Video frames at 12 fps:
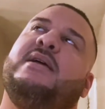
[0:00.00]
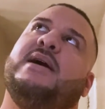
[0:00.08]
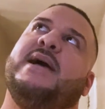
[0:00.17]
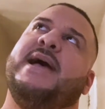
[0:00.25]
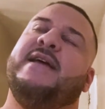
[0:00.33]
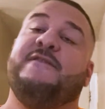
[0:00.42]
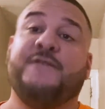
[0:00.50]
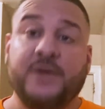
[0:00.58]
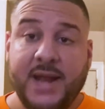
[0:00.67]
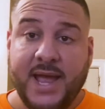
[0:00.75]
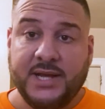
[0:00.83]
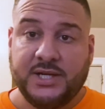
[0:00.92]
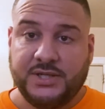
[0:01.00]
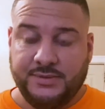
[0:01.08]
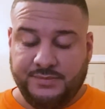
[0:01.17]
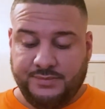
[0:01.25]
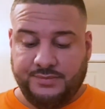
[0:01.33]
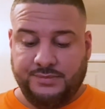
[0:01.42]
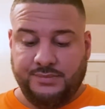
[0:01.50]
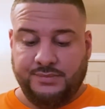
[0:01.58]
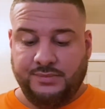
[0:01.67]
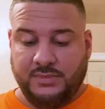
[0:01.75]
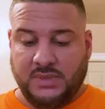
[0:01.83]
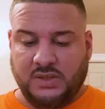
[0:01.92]
at Foot Action.
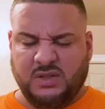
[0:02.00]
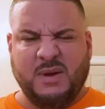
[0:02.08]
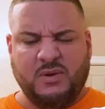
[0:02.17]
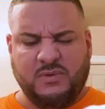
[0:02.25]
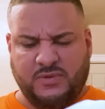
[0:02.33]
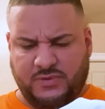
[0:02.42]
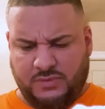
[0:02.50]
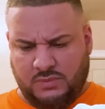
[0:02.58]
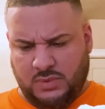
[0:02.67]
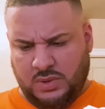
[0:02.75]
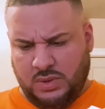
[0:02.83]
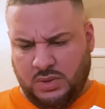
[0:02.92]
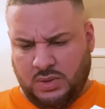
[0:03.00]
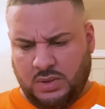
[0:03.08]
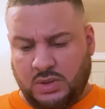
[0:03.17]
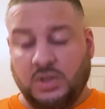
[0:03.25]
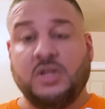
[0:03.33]
This was